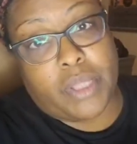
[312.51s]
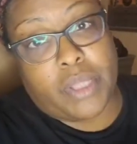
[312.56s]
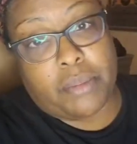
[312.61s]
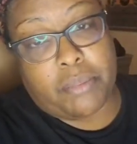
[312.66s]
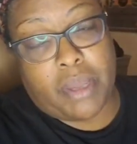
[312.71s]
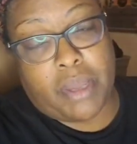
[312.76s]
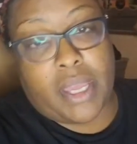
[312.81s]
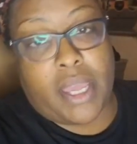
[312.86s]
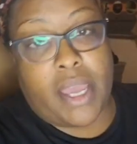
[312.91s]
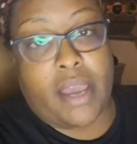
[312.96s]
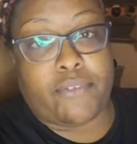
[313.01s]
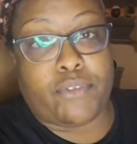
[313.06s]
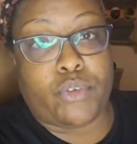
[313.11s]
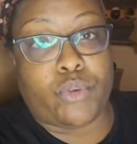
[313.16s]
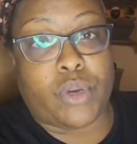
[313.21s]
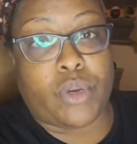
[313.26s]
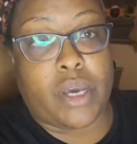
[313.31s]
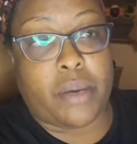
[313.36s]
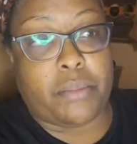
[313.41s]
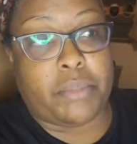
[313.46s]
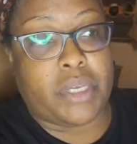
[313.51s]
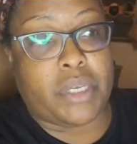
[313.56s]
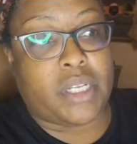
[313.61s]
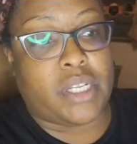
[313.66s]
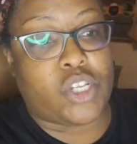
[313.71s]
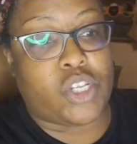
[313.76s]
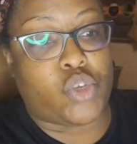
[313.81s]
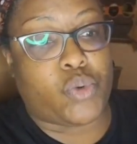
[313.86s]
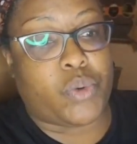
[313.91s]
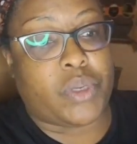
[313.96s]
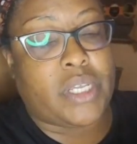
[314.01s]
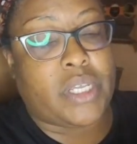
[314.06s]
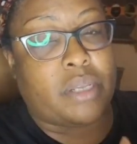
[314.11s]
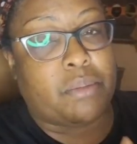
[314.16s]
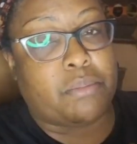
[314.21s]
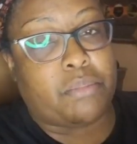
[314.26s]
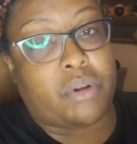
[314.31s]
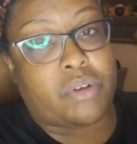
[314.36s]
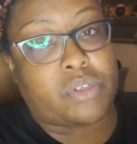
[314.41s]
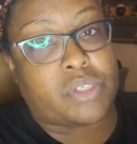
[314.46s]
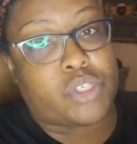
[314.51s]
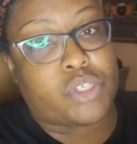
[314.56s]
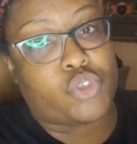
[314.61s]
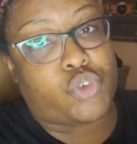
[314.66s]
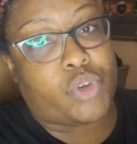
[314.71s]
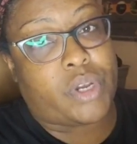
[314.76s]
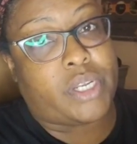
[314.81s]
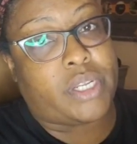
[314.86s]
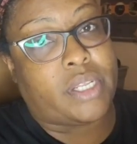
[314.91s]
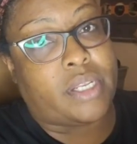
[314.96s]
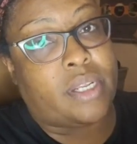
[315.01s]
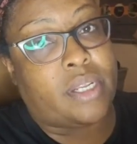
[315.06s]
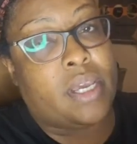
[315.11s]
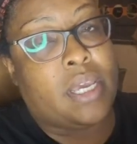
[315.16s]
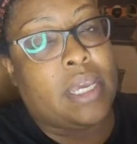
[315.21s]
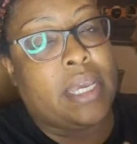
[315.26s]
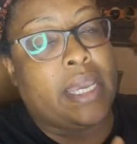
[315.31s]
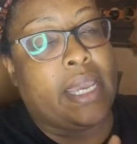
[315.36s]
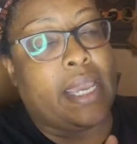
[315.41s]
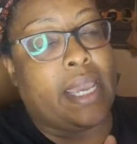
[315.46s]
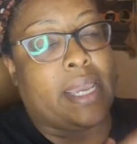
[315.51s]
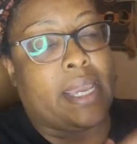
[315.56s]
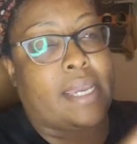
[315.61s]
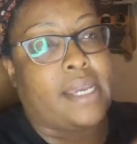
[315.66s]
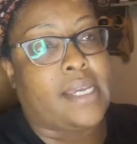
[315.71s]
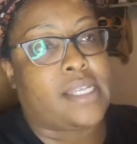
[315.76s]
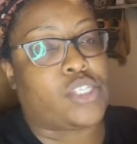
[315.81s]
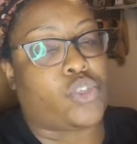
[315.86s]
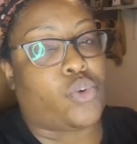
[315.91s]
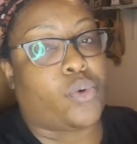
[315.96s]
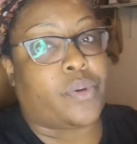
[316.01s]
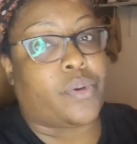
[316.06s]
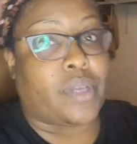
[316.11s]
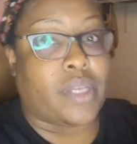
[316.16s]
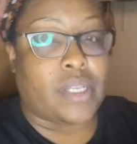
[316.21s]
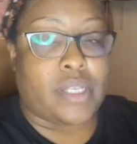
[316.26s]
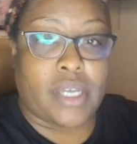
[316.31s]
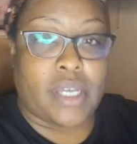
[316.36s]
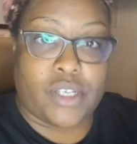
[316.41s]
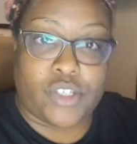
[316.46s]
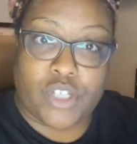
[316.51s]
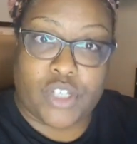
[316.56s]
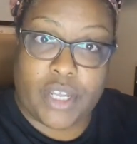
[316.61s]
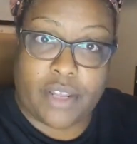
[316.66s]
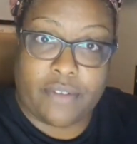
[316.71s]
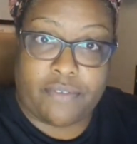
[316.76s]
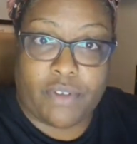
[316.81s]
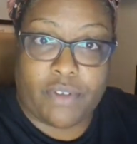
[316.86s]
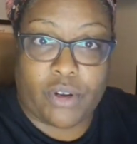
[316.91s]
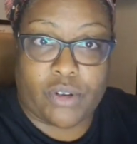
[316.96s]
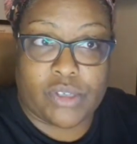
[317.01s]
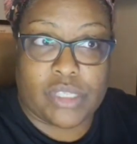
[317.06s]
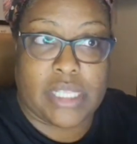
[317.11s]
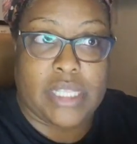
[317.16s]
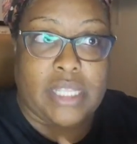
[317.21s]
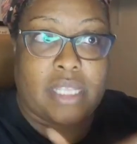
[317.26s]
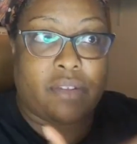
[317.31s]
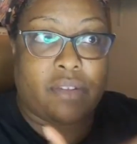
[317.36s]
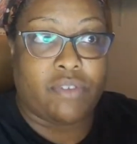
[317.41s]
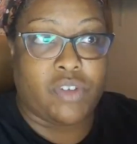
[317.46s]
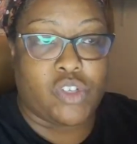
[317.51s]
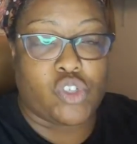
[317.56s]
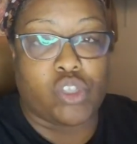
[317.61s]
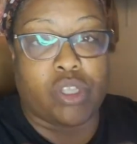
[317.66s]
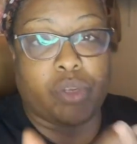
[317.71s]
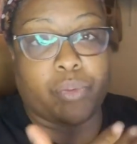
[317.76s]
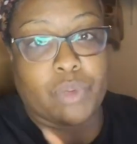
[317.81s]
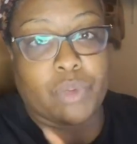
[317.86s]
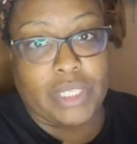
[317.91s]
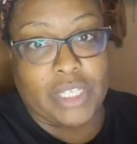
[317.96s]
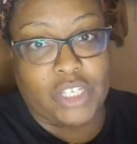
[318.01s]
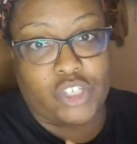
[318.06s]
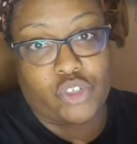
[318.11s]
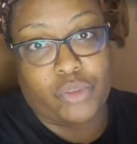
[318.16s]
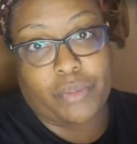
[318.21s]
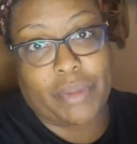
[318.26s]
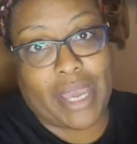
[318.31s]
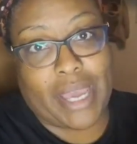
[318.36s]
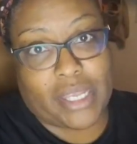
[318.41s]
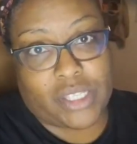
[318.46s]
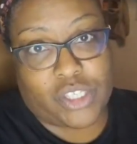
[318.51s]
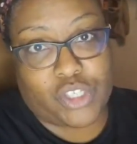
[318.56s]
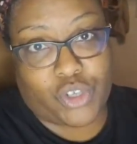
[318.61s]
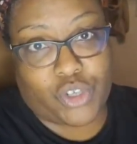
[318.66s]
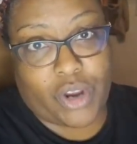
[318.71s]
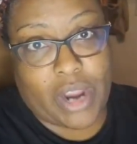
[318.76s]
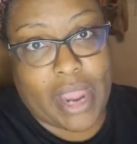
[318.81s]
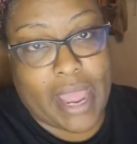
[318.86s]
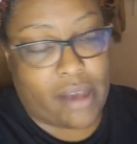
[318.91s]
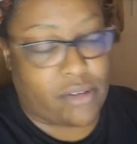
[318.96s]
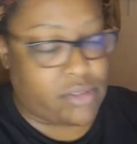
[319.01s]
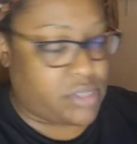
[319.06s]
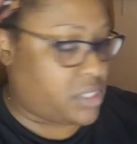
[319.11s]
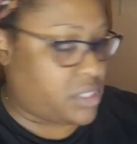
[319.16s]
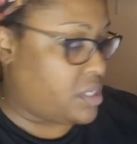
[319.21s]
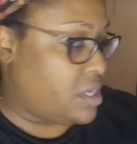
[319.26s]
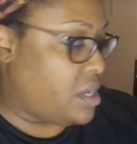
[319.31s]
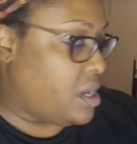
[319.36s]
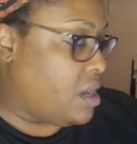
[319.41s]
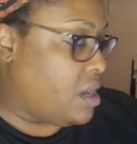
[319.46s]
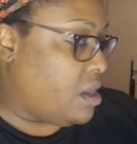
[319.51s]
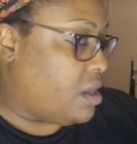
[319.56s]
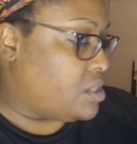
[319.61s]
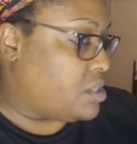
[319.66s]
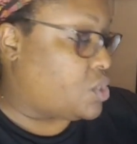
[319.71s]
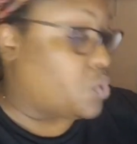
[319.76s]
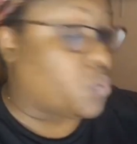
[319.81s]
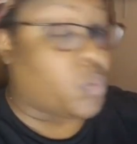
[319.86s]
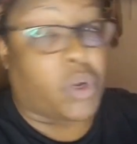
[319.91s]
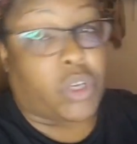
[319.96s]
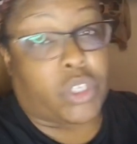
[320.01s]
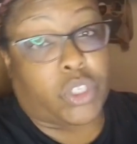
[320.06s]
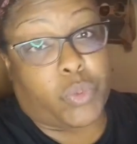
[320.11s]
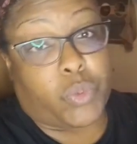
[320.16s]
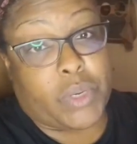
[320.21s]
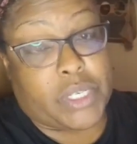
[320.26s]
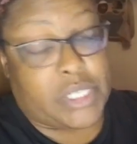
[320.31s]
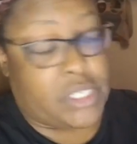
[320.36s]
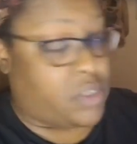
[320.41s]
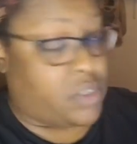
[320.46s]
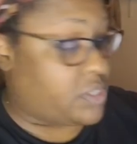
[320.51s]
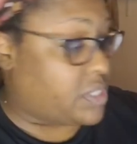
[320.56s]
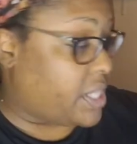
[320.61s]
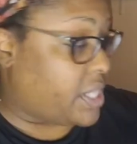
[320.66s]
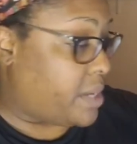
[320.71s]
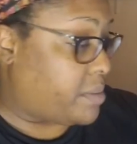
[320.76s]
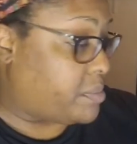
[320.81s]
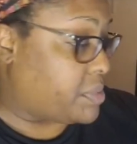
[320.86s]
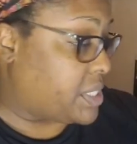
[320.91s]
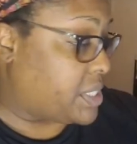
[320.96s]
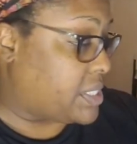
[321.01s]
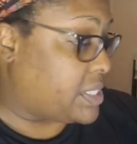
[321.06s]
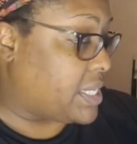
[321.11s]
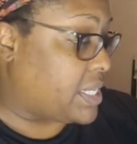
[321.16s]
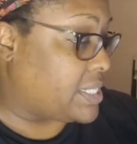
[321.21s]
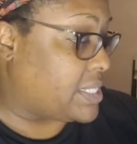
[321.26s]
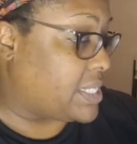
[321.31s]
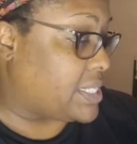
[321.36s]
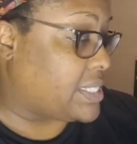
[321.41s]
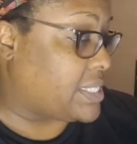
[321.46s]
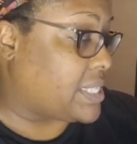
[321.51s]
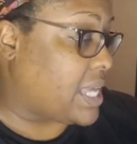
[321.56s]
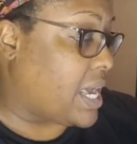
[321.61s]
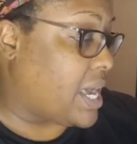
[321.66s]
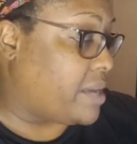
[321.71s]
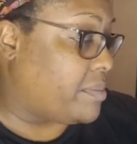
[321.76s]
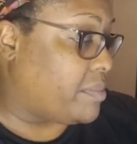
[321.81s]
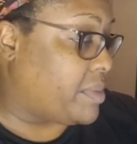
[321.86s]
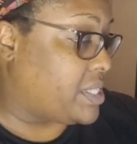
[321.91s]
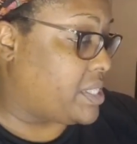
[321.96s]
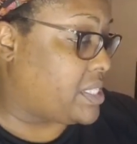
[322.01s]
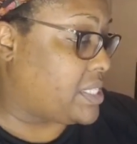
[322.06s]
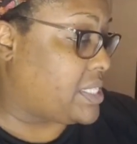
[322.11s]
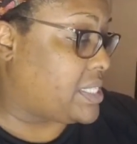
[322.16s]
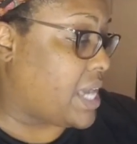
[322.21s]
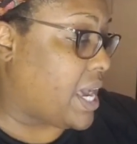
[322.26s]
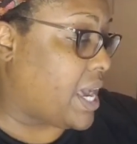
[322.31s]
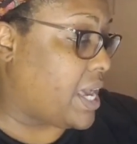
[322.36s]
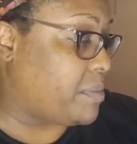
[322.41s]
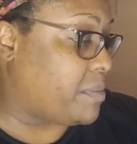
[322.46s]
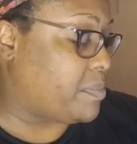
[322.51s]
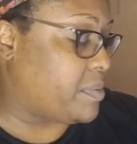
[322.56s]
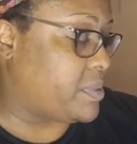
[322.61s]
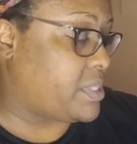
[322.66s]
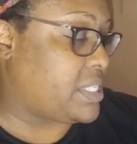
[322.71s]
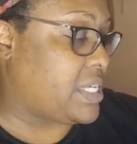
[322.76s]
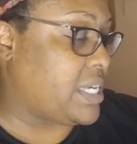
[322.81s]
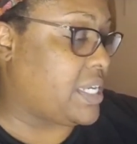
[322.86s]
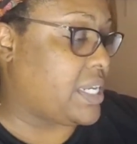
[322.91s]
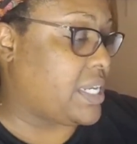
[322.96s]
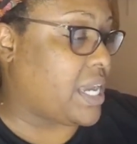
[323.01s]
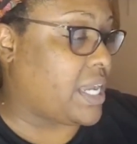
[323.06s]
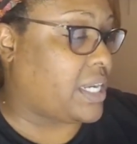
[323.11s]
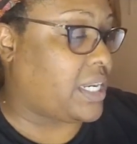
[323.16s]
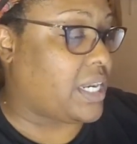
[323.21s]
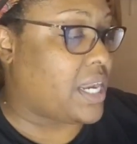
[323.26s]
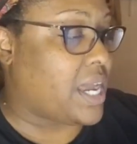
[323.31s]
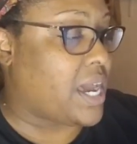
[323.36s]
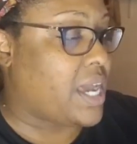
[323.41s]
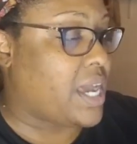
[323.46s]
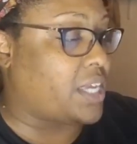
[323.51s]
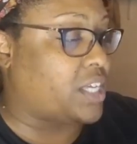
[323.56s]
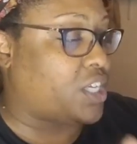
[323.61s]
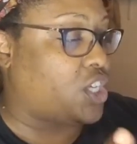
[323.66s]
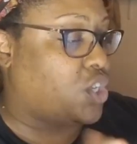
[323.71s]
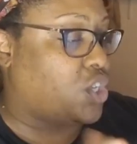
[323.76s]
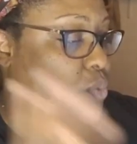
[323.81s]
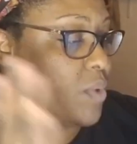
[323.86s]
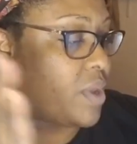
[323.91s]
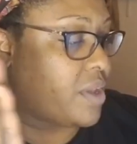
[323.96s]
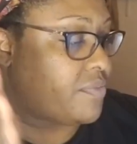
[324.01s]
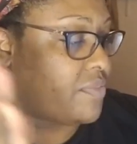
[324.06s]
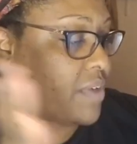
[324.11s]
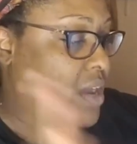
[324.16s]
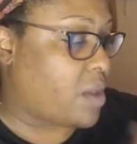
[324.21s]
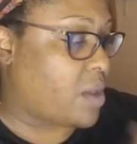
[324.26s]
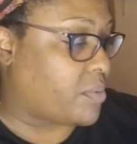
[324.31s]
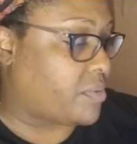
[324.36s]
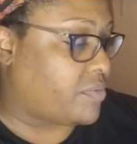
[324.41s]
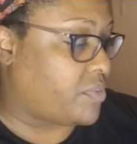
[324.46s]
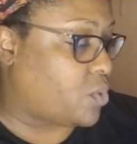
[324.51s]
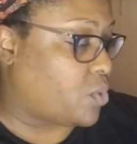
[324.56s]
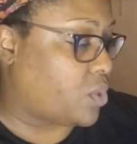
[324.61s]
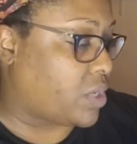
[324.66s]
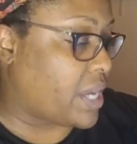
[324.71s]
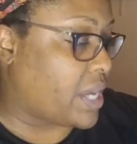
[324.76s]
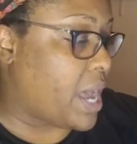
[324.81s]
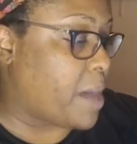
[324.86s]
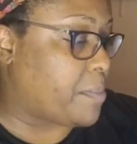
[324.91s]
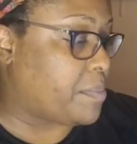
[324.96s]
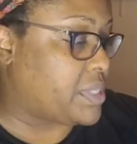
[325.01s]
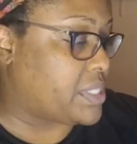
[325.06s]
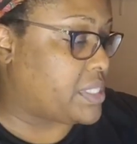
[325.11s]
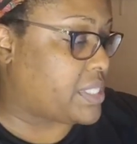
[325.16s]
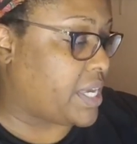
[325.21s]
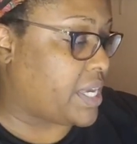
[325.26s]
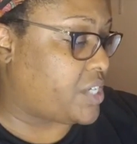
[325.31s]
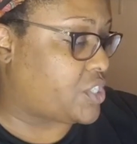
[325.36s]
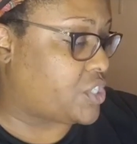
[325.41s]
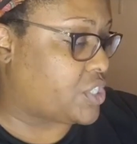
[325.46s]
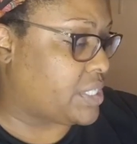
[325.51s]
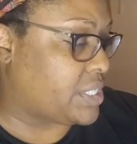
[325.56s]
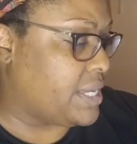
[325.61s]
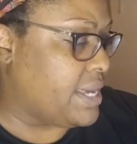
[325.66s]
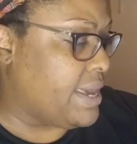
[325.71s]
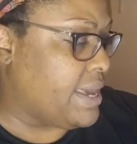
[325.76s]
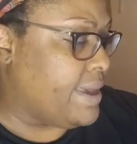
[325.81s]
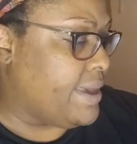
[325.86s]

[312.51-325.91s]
They may have you come in and do an in-person training and orientation at first, and then eventually release you back to your house to work the rest of those claims. It says assignments type 1099 QA file reviewer. Compensation.